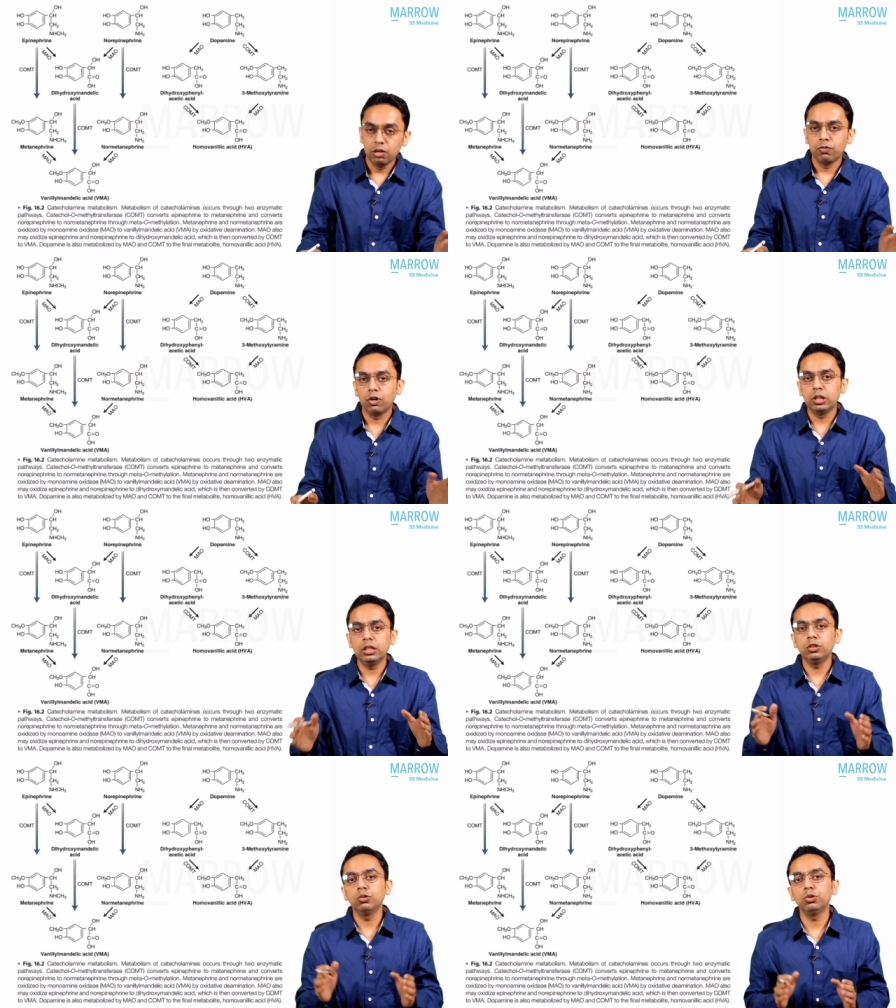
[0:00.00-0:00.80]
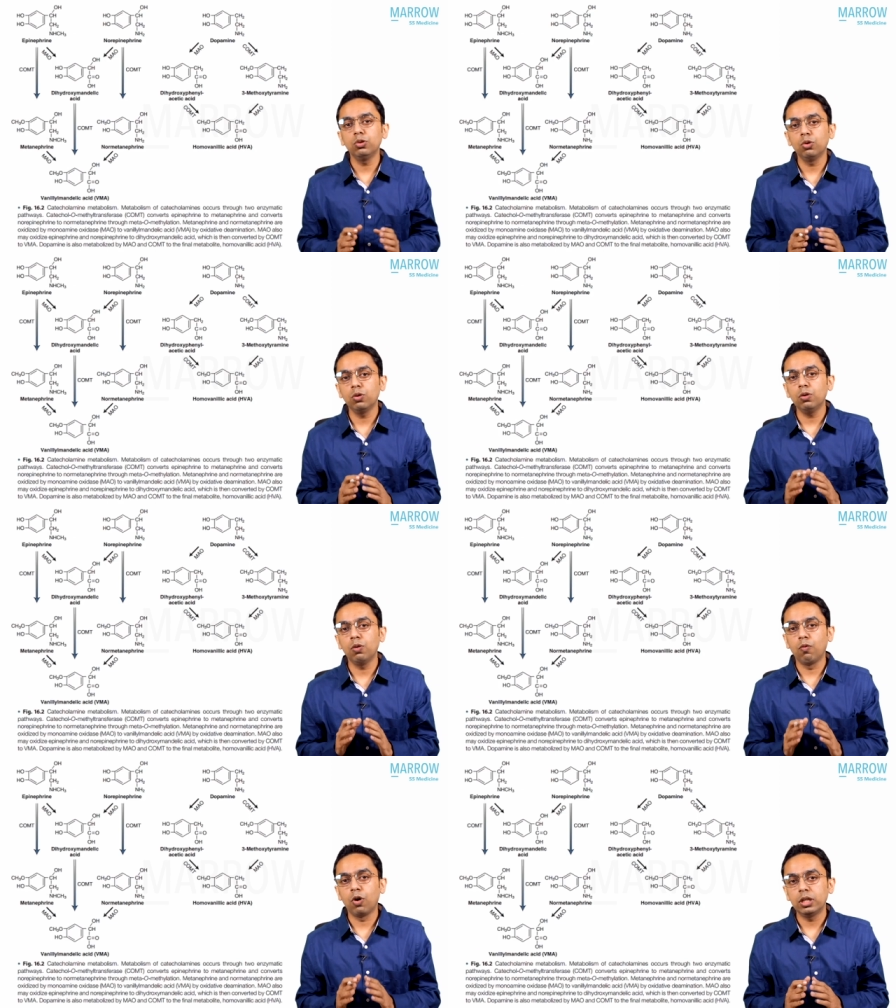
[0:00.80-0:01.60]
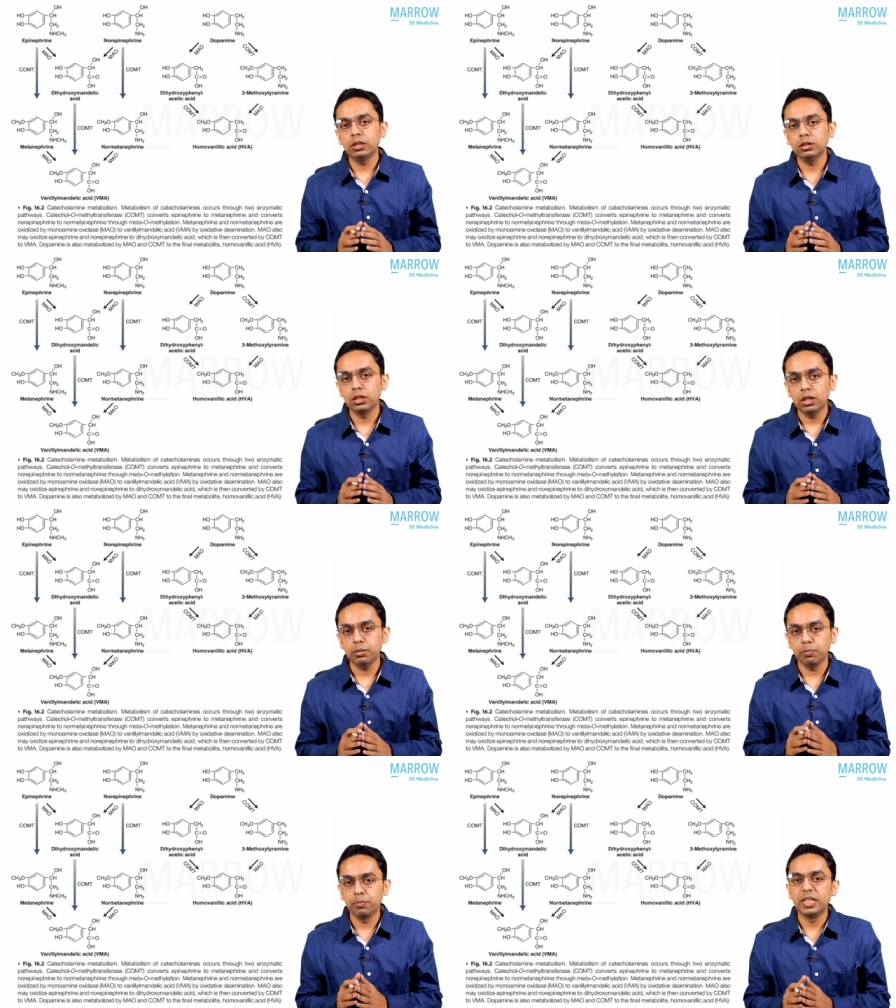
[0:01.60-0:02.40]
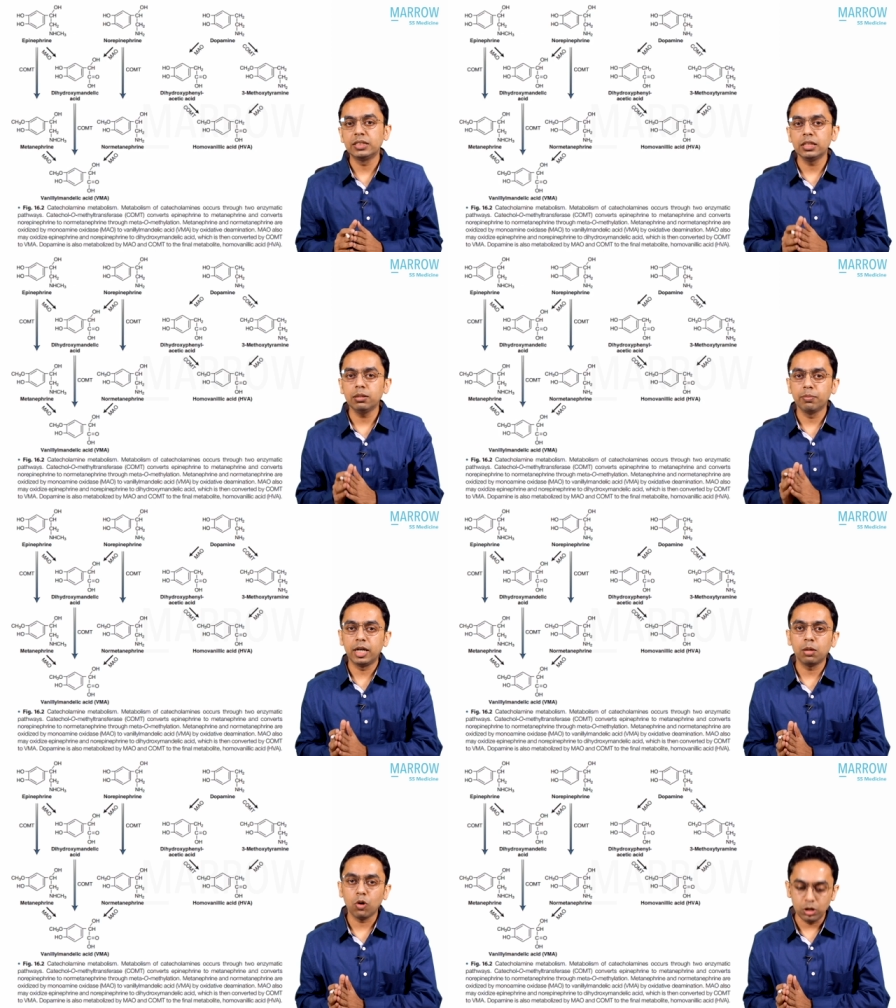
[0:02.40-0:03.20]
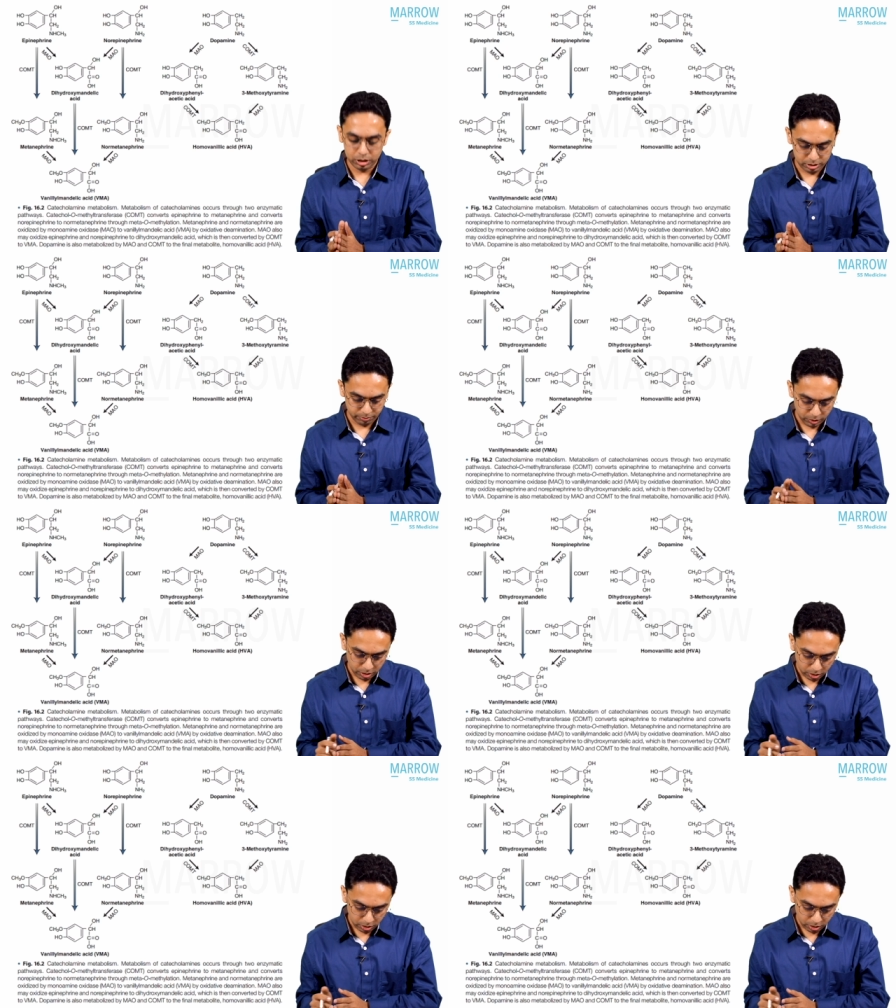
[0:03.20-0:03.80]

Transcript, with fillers: For this, you should know what is the basic metabolism.